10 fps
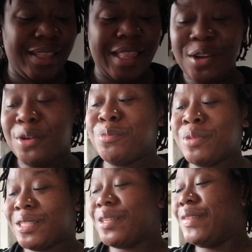Thank God,
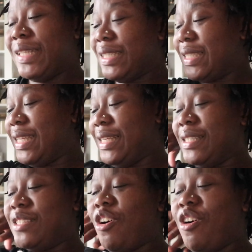most of these
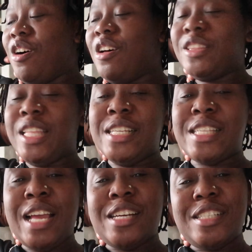things are things
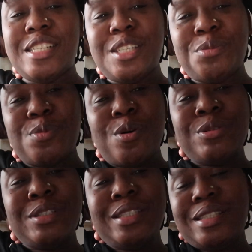I can
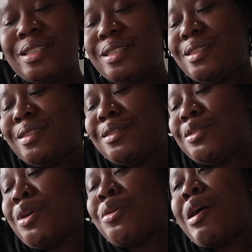dispose.
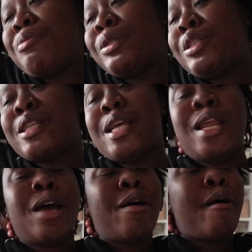So I'm just
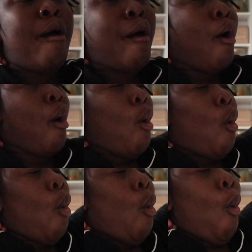gonna,
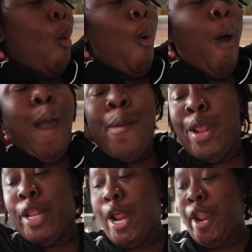take
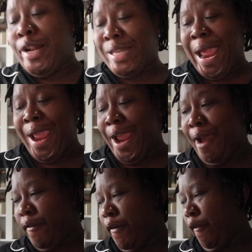
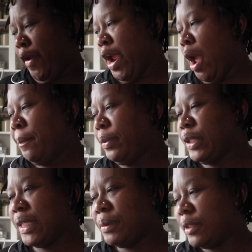everything and
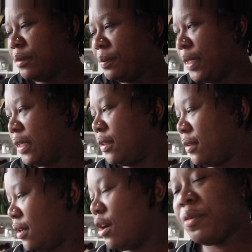put them in the bin.
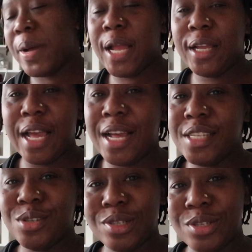Oh my
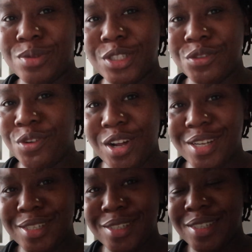guys, it was much
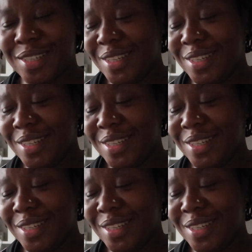fun.